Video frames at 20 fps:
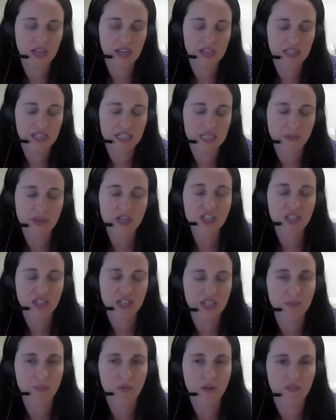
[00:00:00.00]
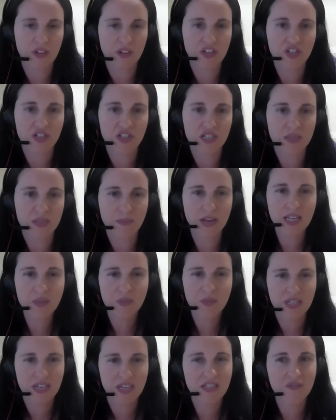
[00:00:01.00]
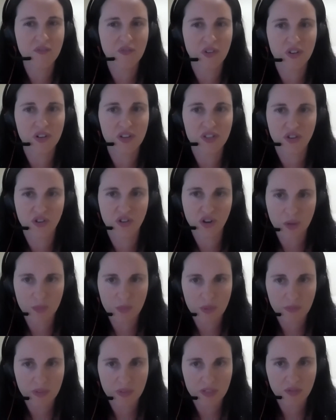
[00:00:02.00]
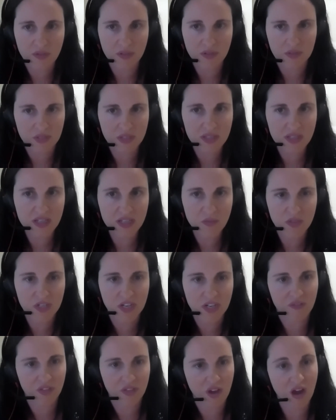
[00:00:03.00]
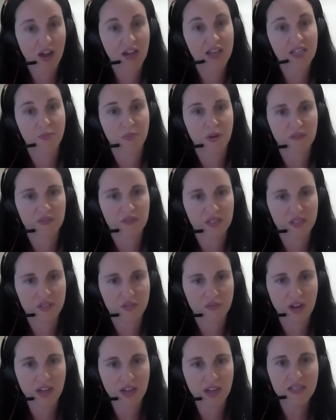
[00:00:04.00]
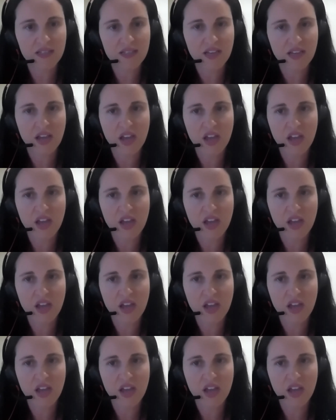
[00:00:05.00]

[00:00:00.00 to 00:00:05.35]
especially in the prevention space, we tend to focus on common mental illnesses, which have the highest prevalence rates.